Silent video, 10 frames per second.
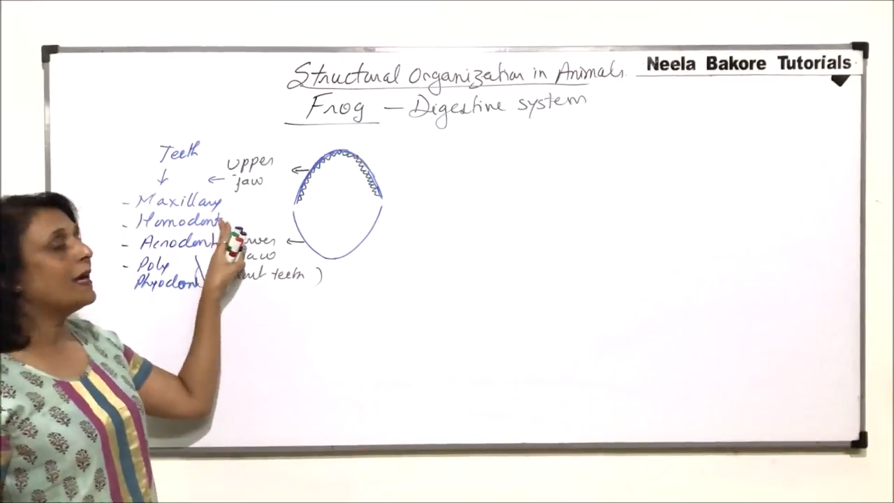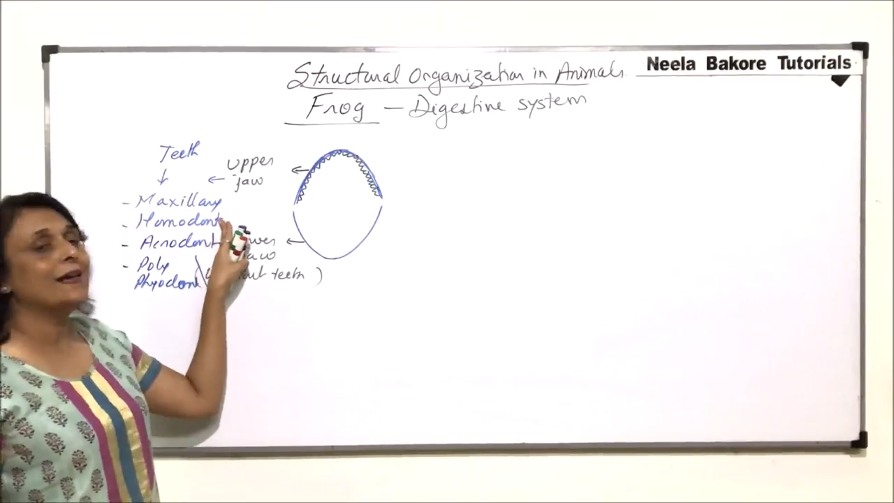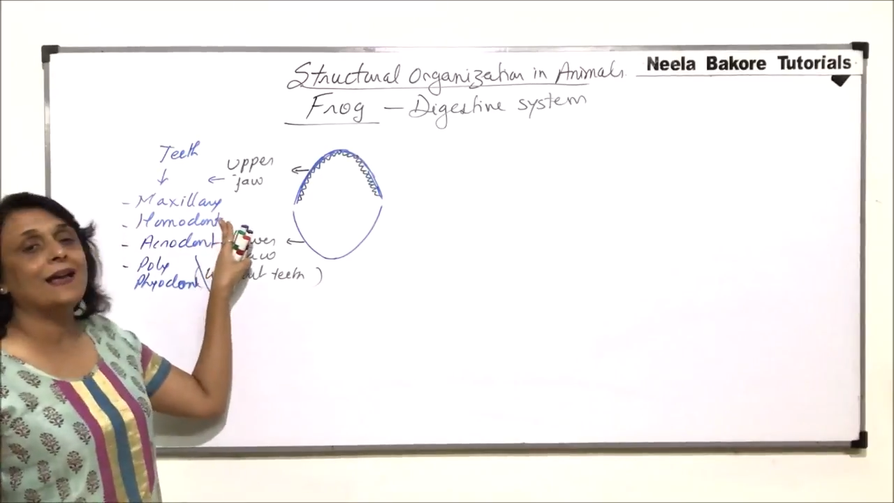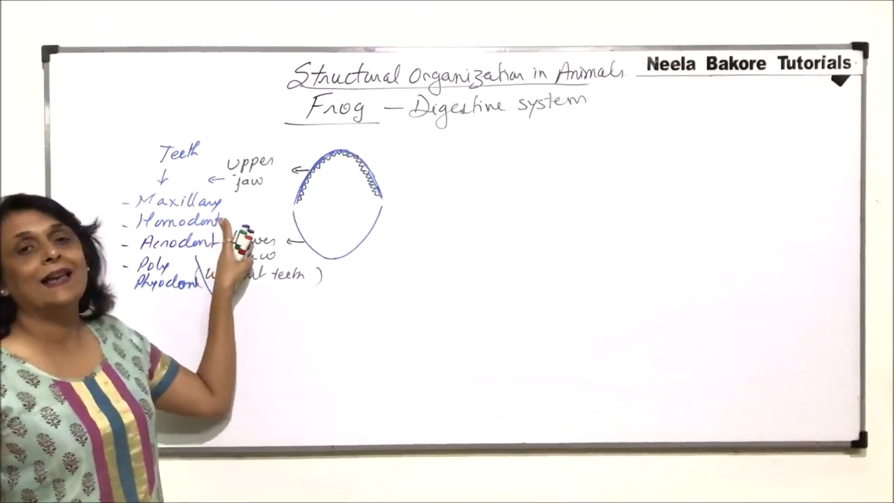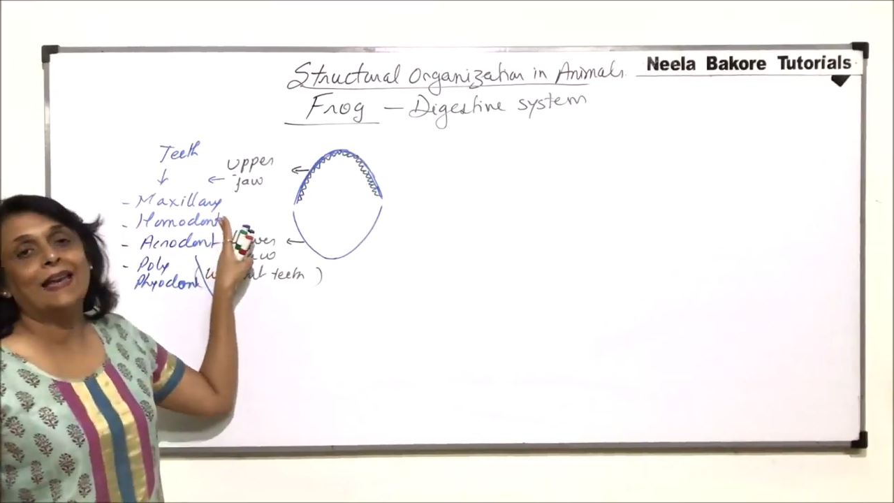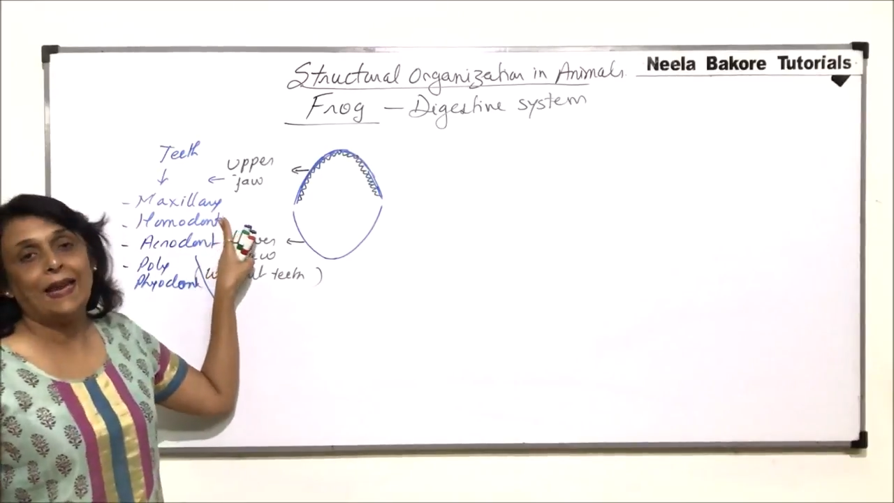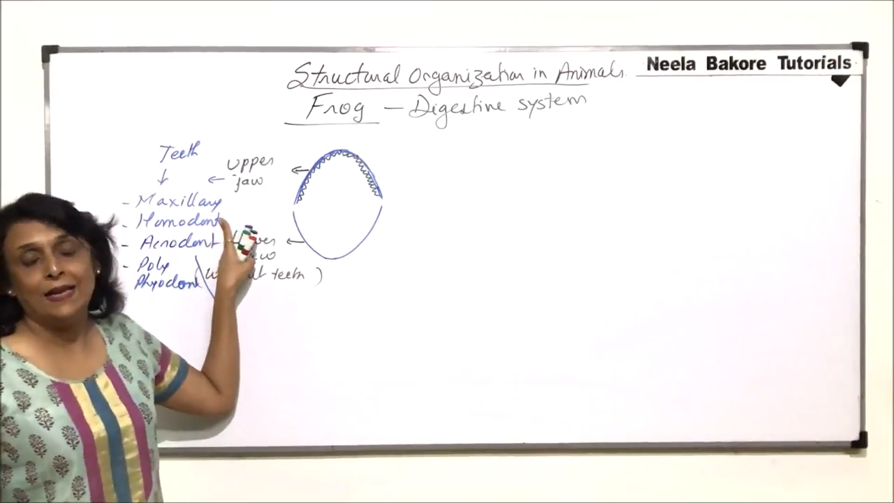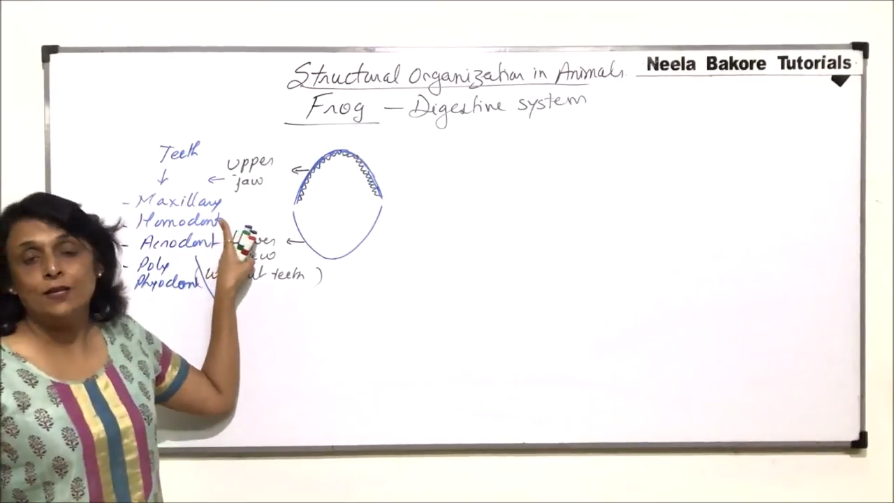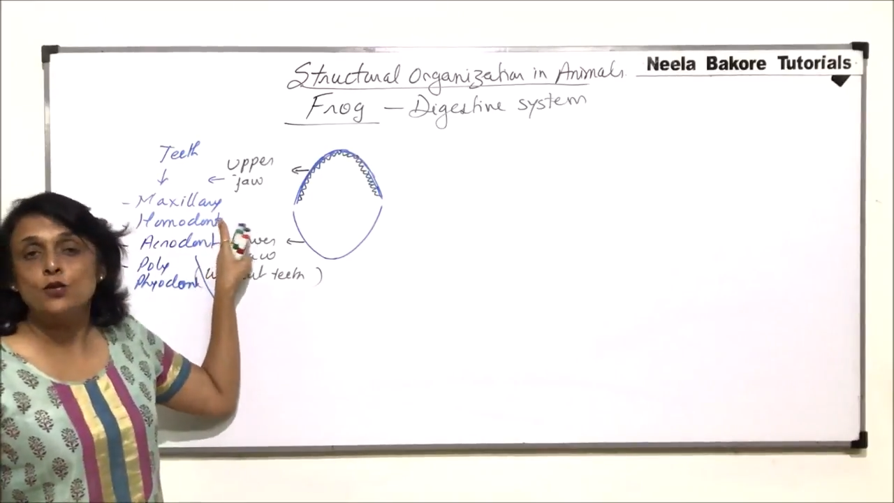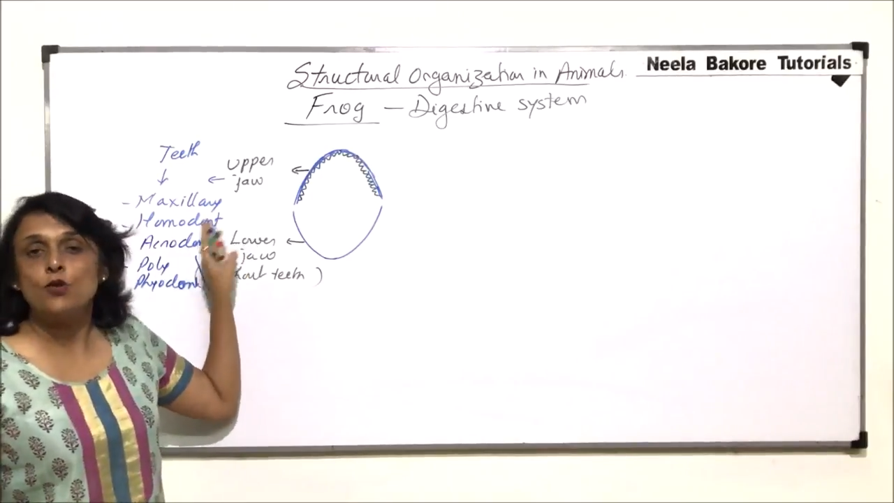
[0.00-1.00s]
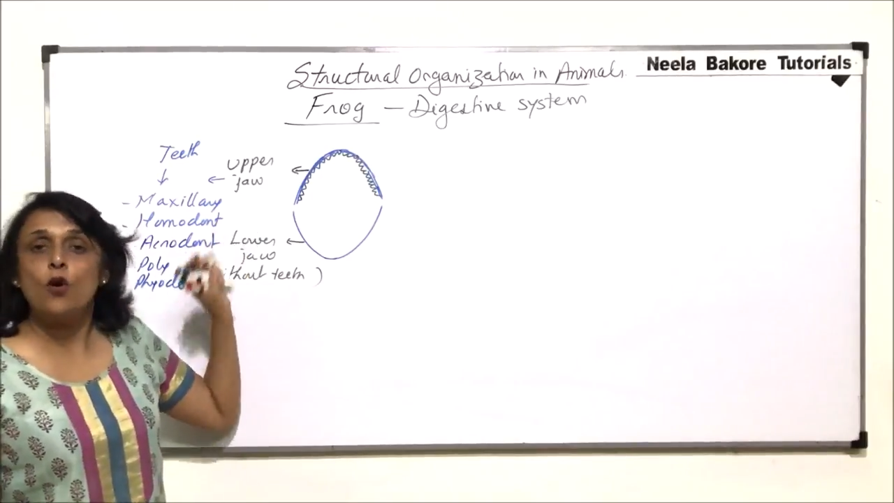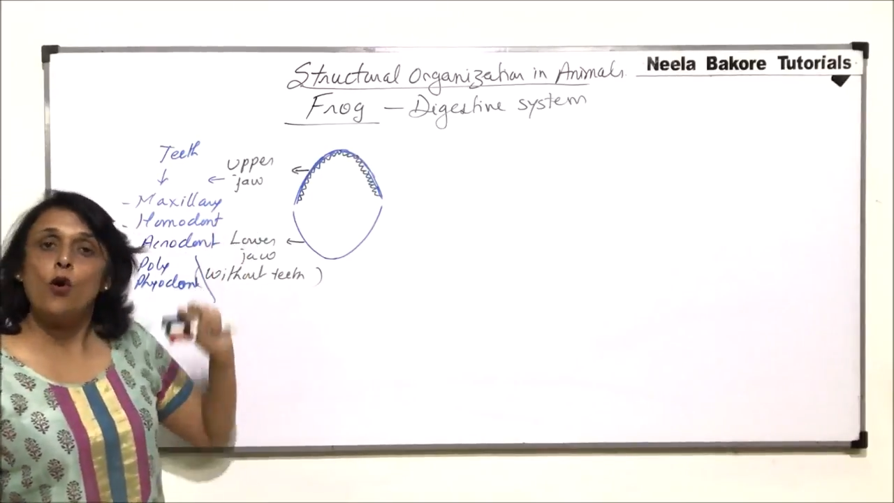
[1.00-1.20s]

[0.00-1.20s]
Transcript: are alike, so